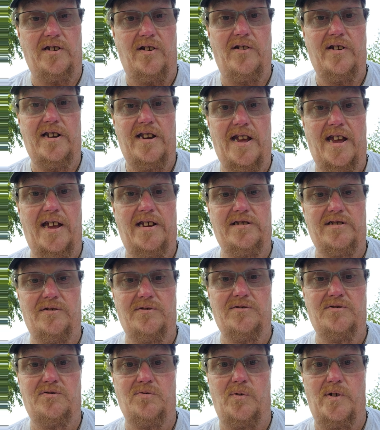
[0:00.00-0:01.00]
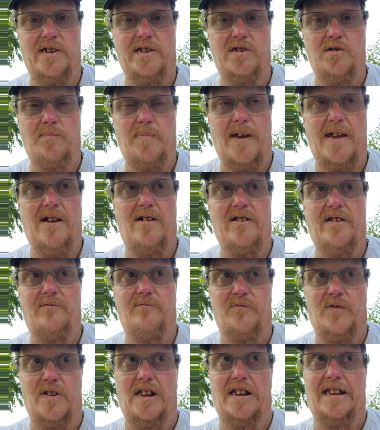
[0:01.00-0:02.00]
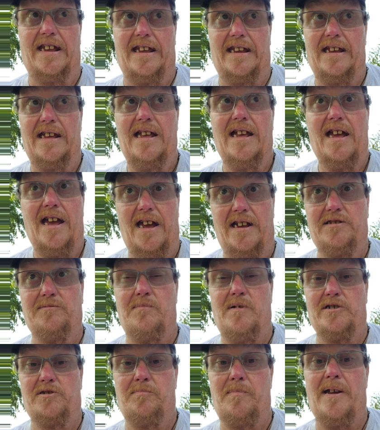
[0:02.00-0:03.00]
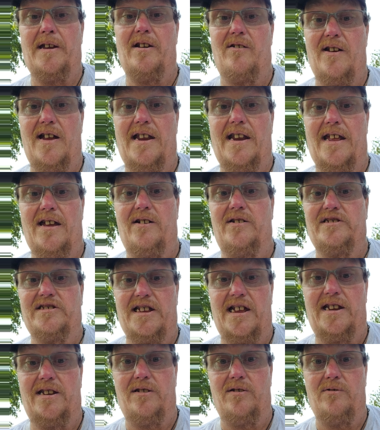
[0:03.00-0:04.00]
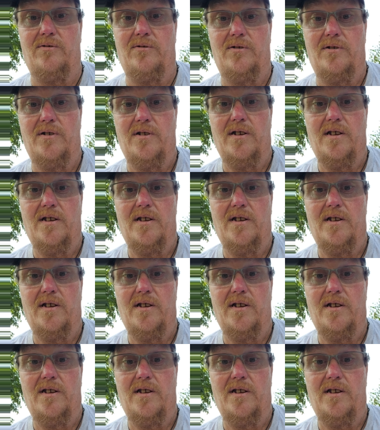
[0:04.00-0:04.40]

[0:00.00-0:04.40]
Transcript: 30 days losing 22 pounds and feeling as much better right now as I do.